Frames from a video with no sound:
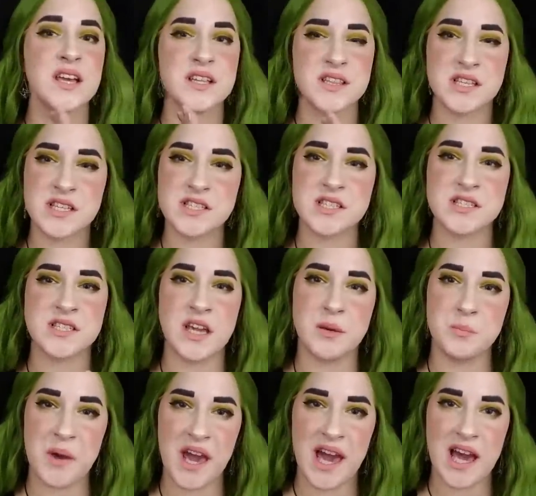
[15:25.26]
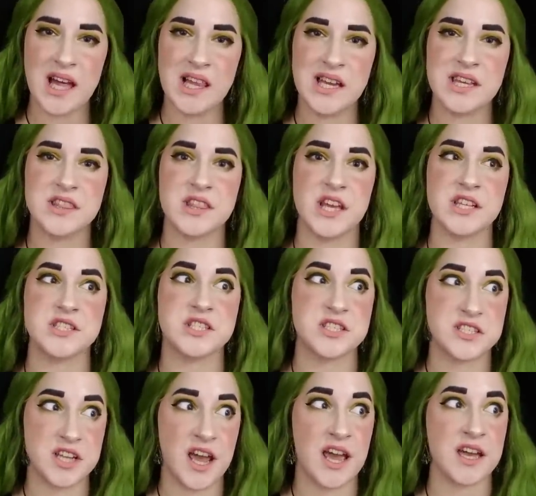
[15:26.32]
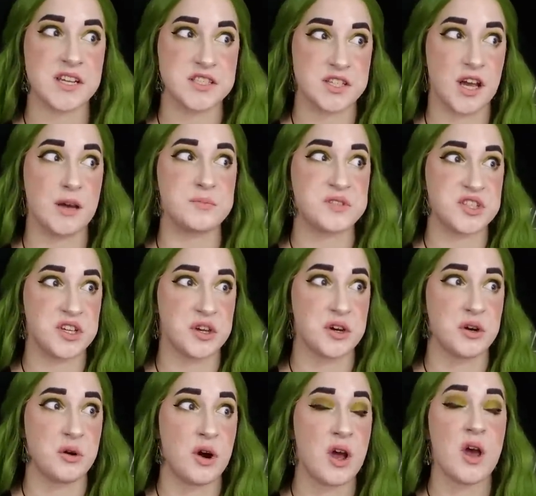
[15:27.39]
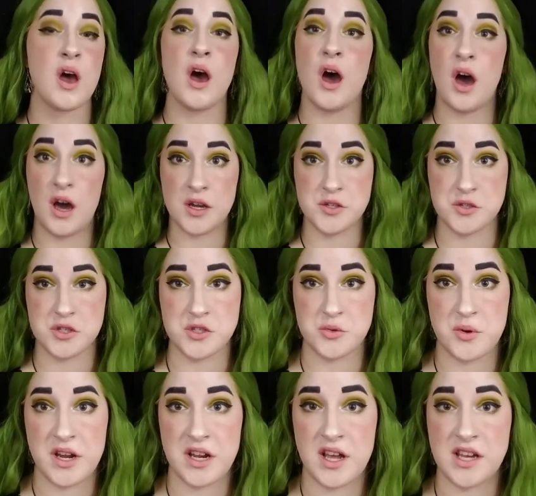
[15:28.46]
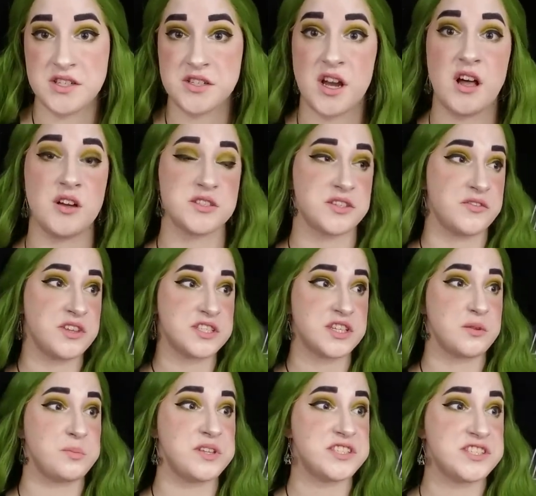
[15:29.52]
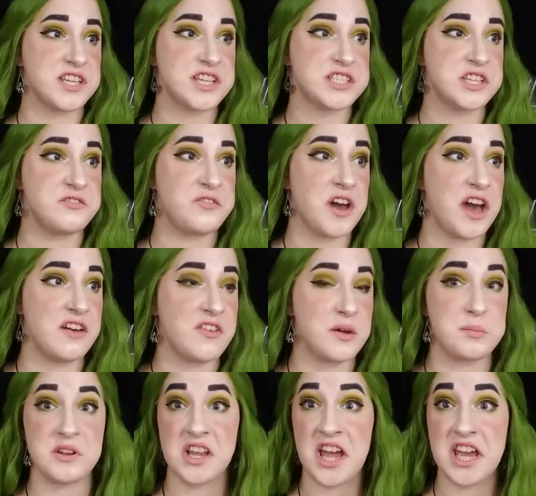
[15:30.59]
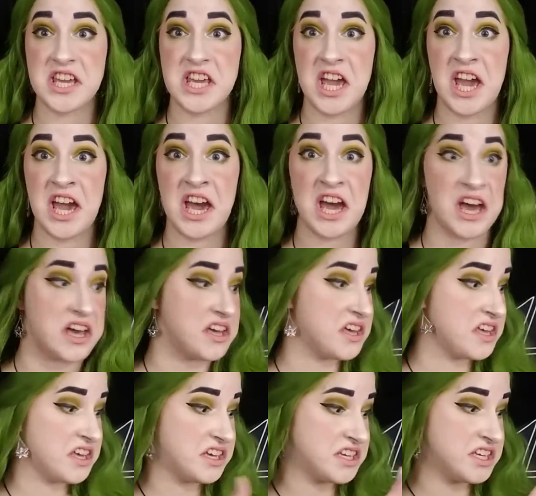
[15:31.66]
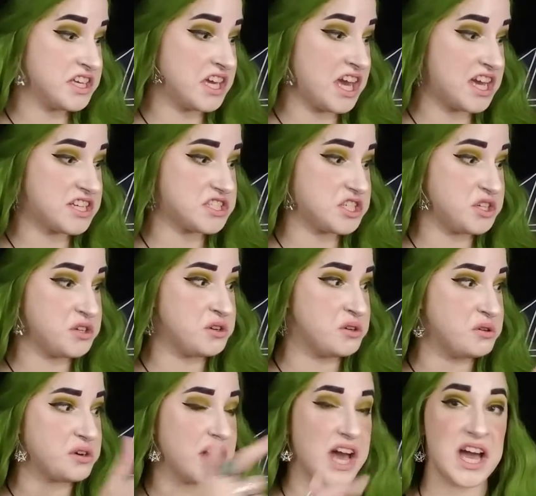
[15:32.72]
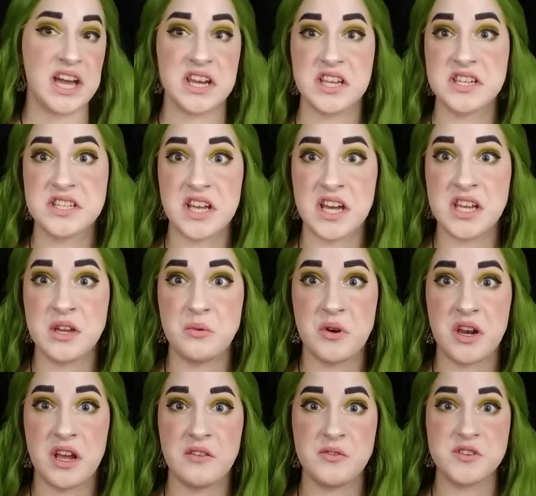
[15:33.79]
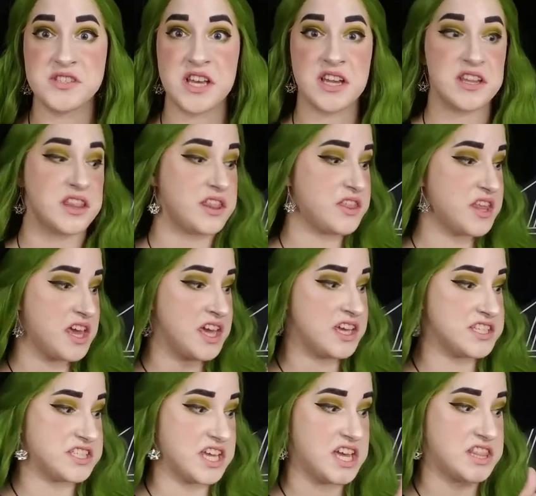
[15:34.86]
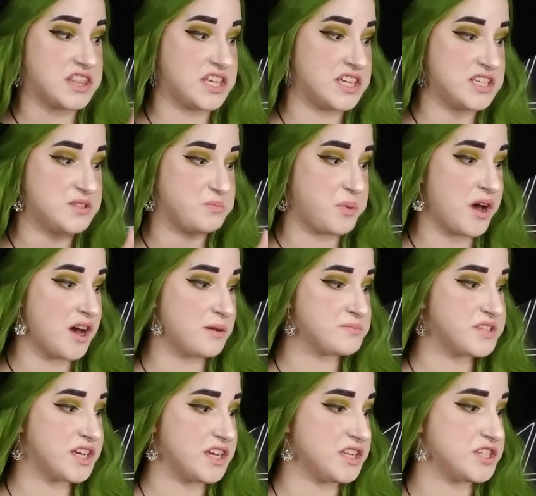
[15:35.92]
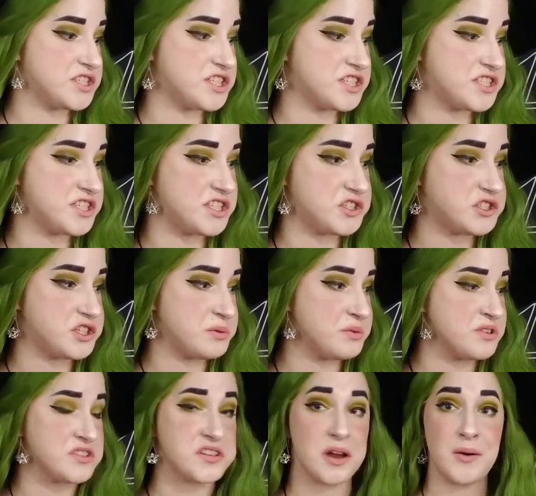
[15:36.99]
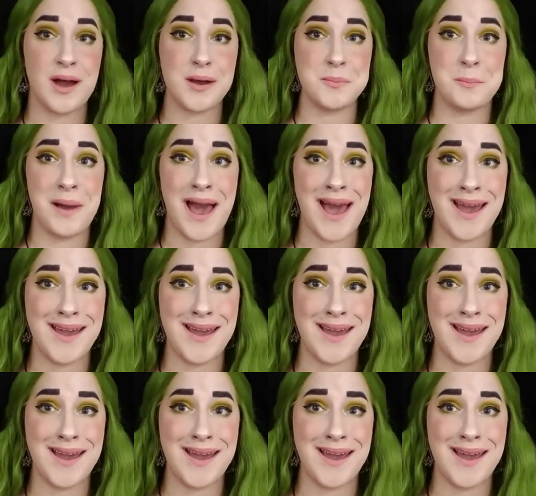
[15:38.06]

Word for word: this is a palette that stacks up to one hundred twenty-nine dollars. If this had been sixty-five dollars, I'd been like, yeah, you got two kind of duddy whatevers out of the thing. It's got these bomb diggity shiznit shimmers. Go out and buy